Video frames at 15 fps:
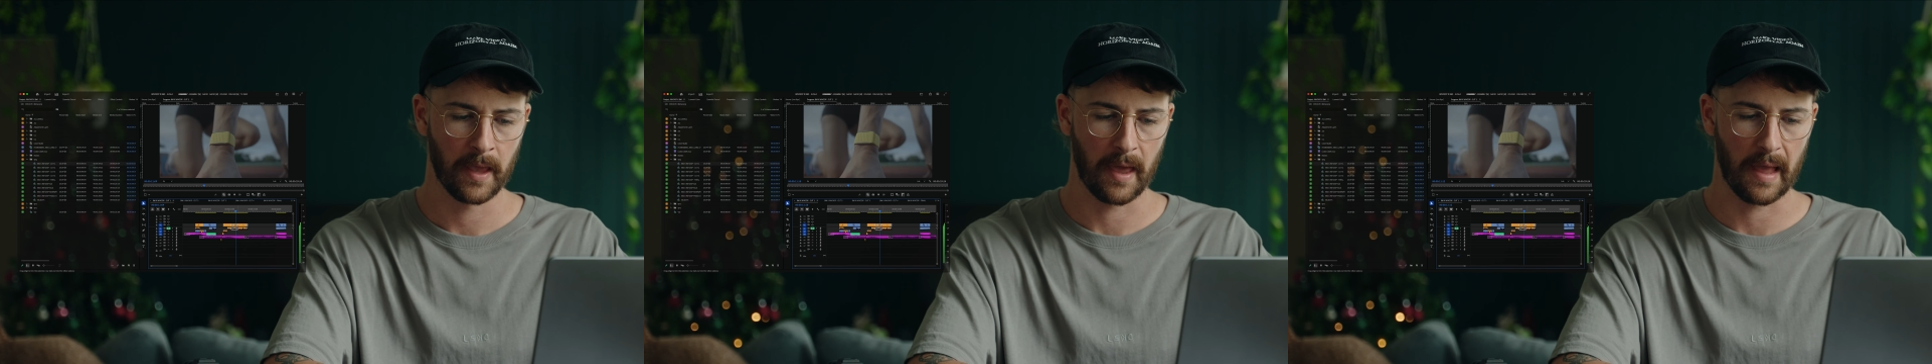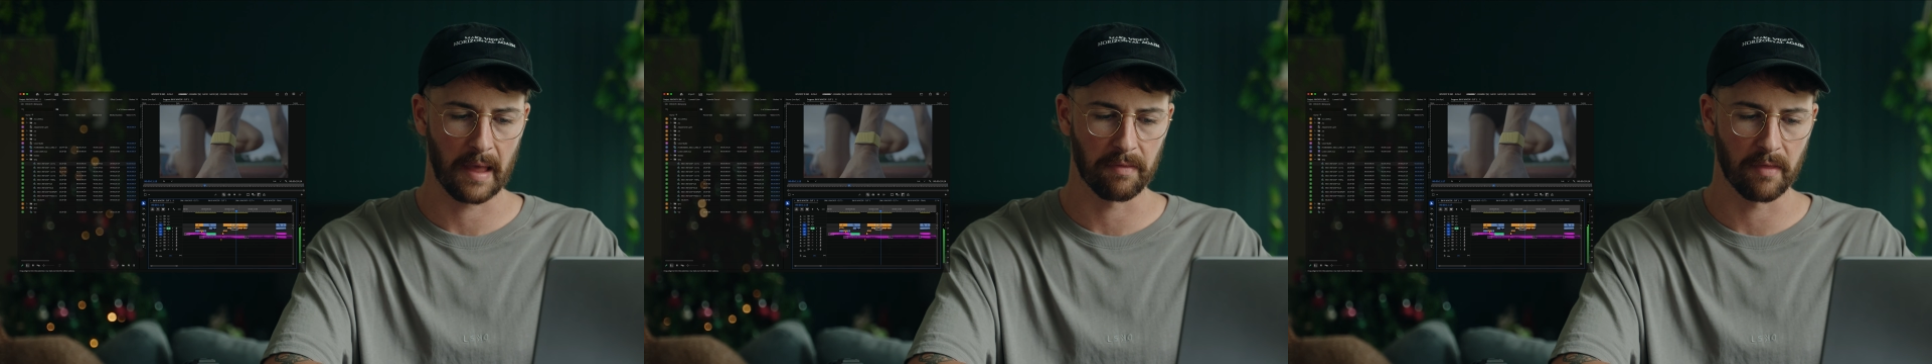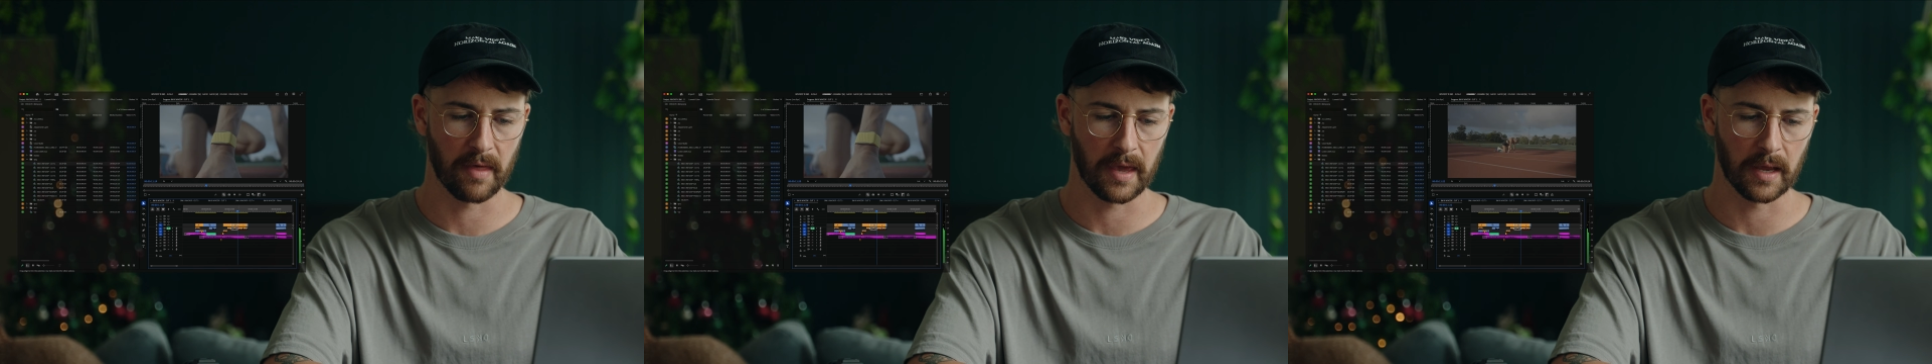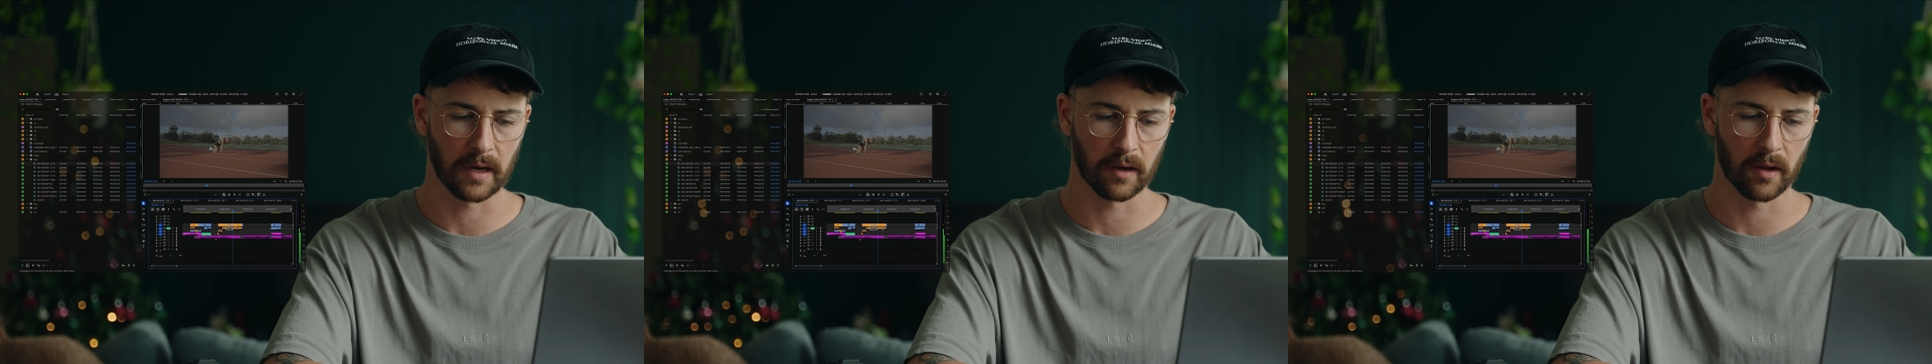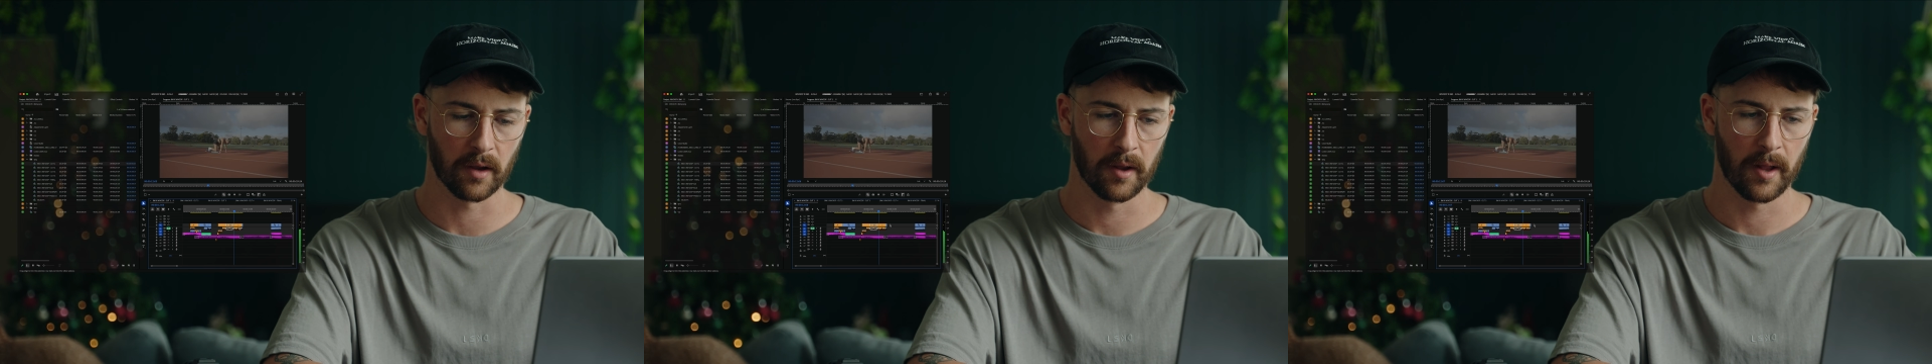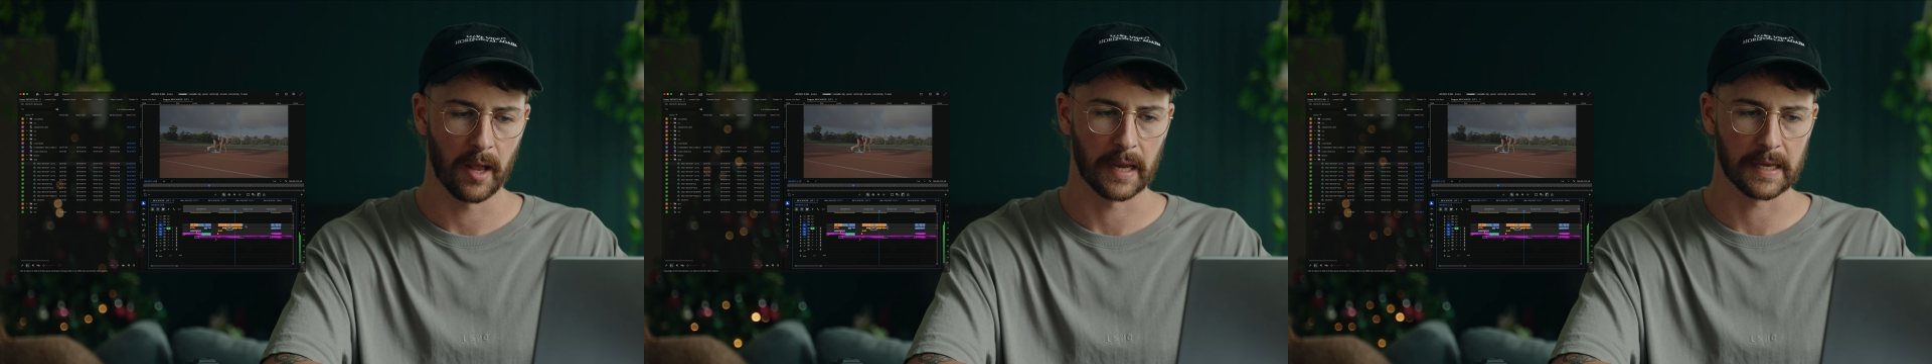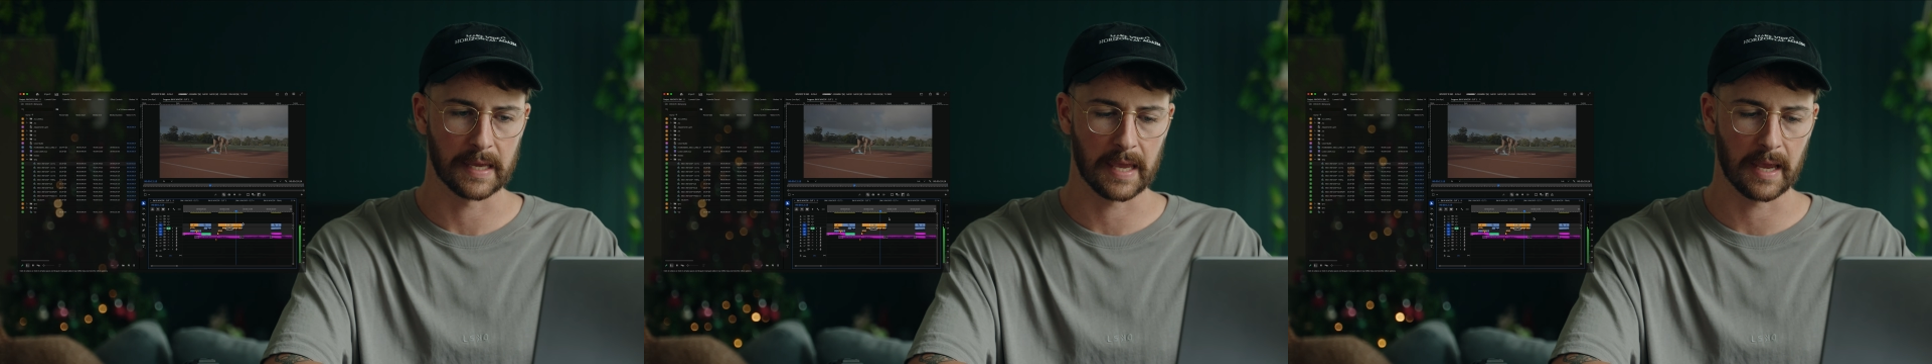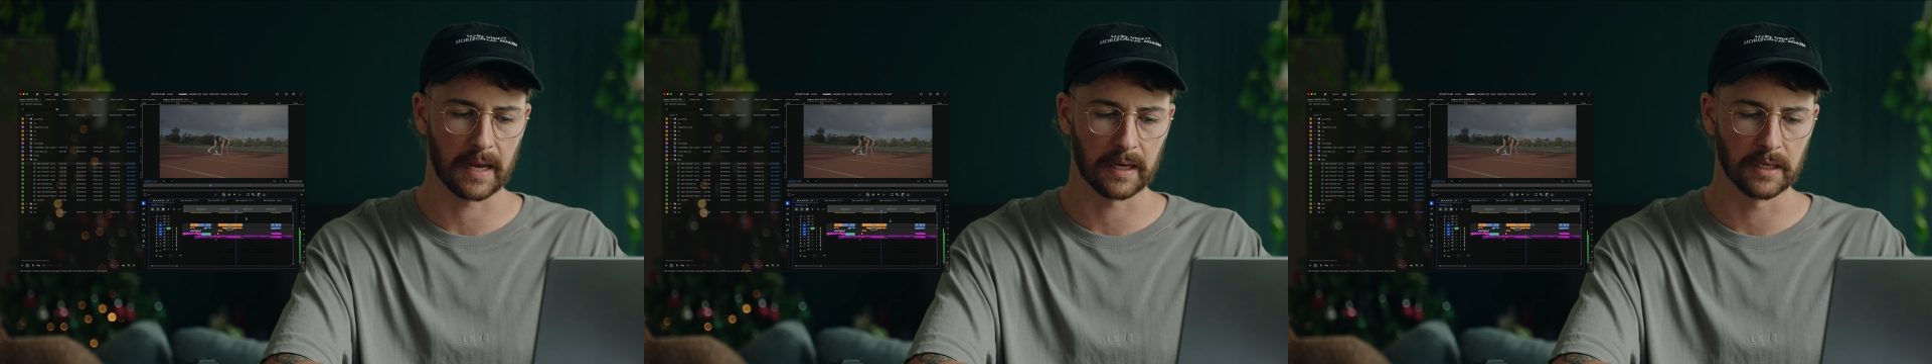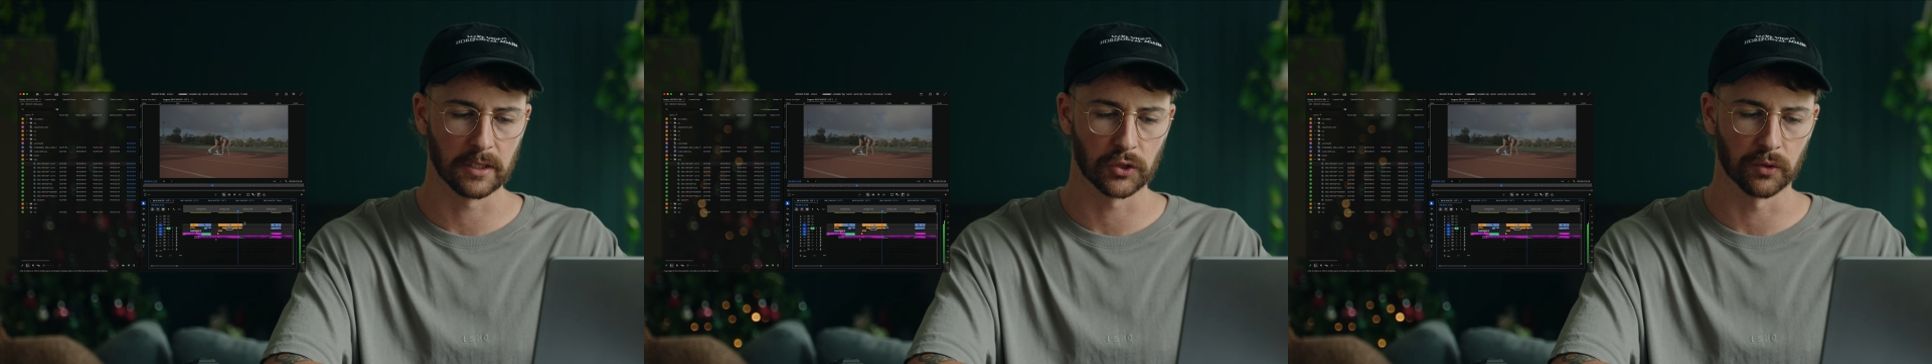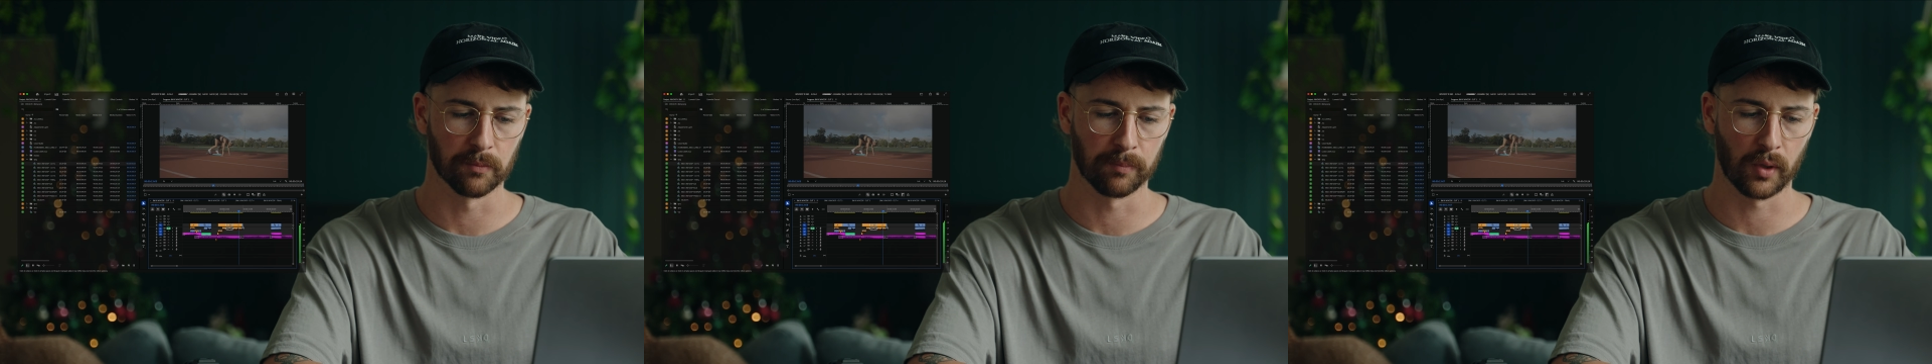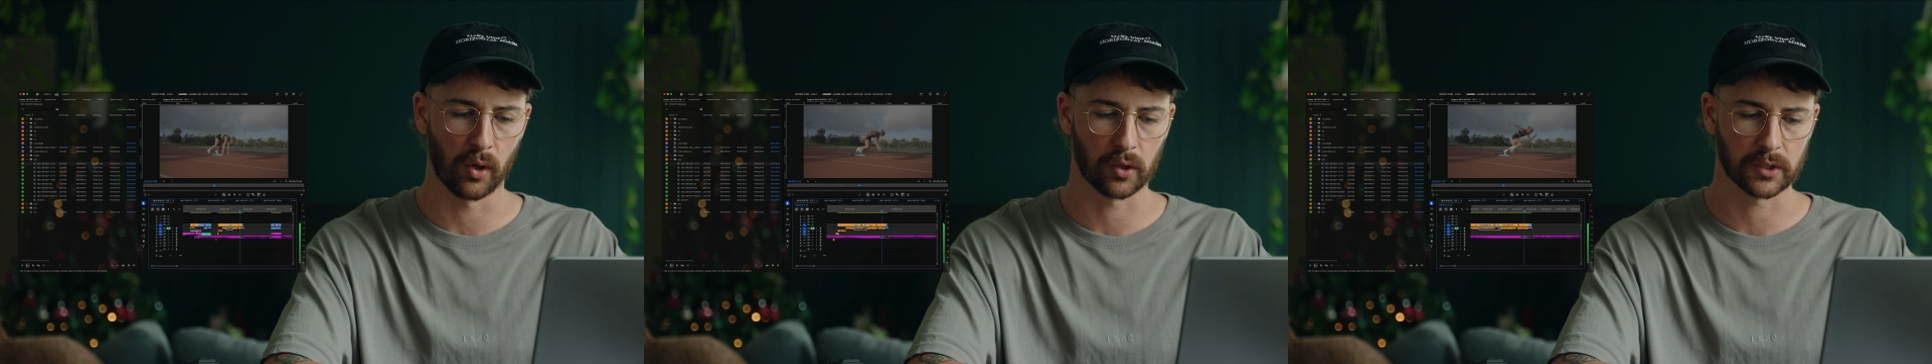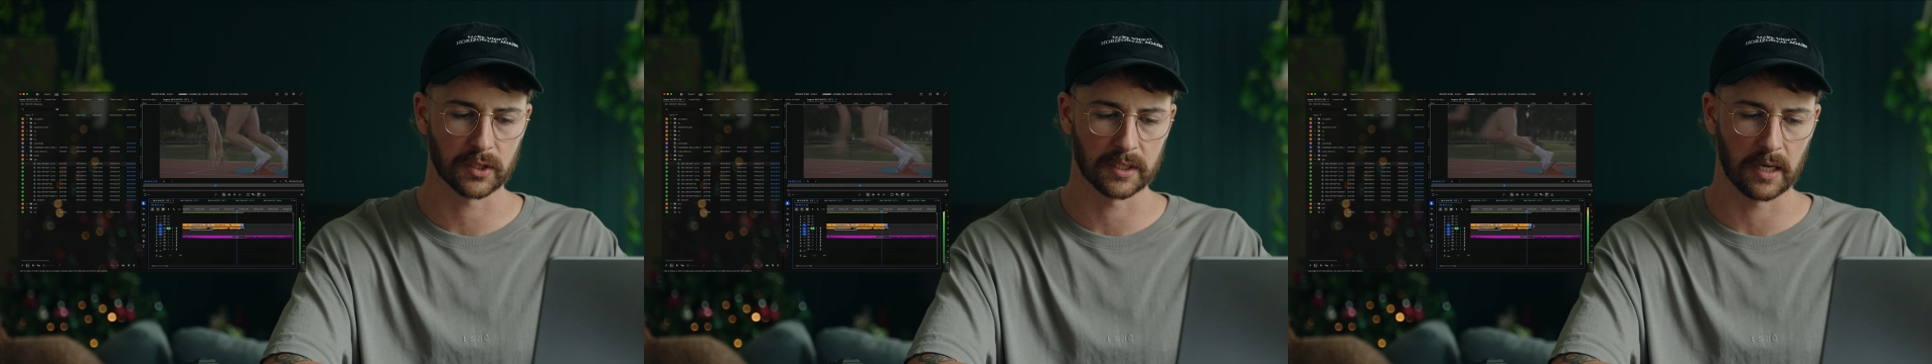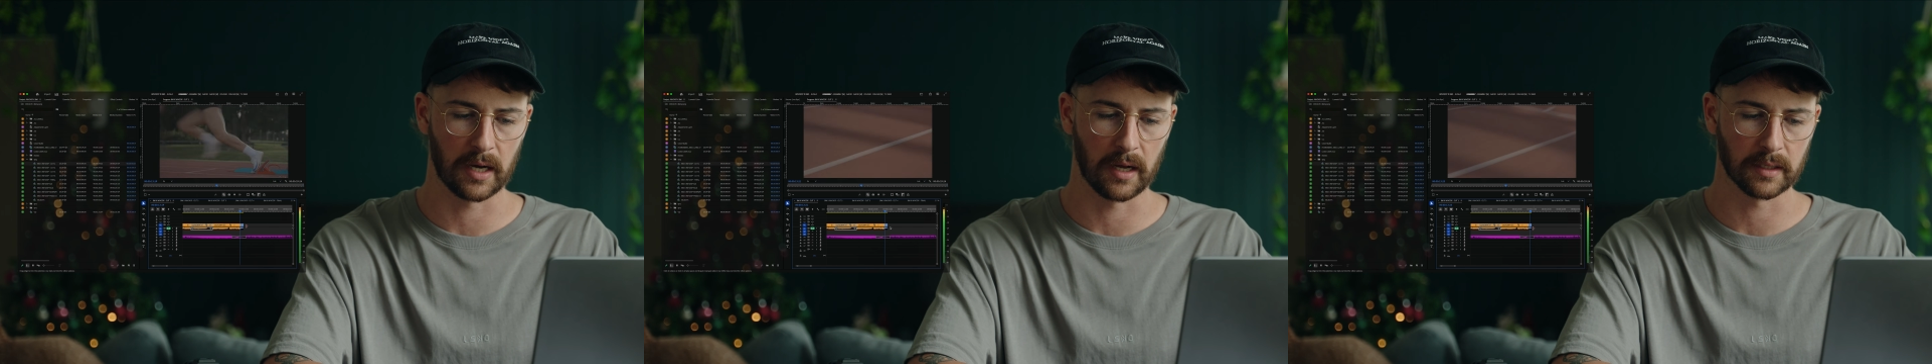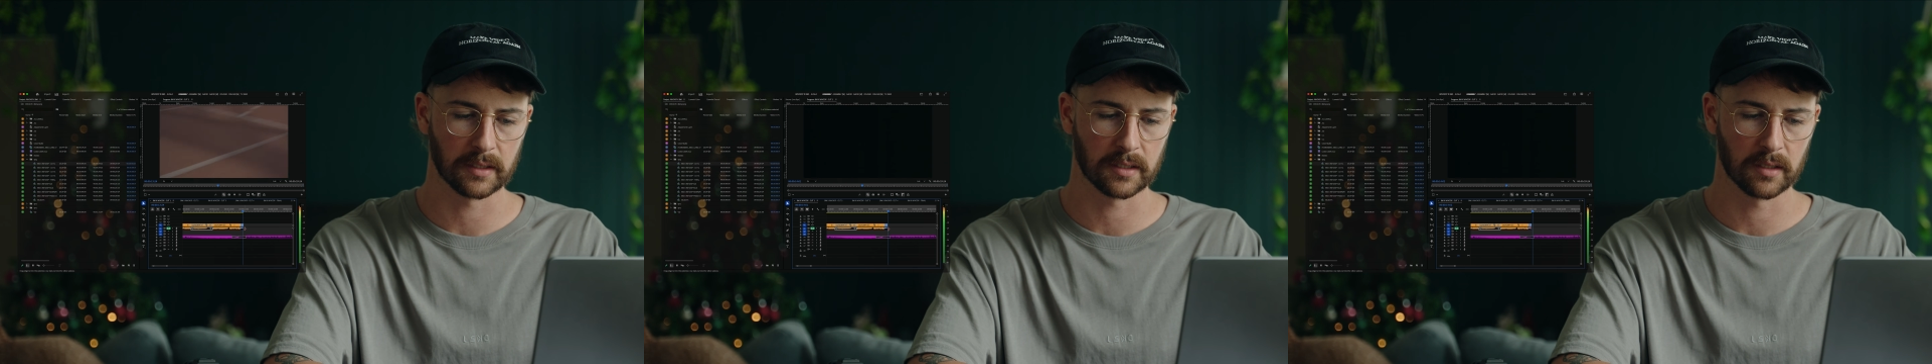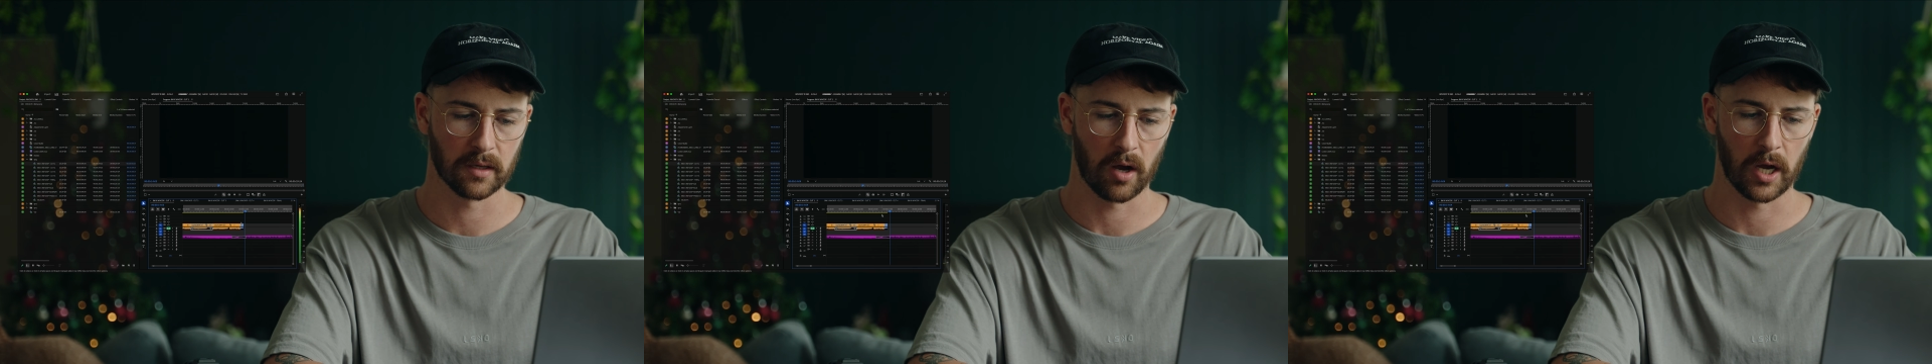and then again into the block starts.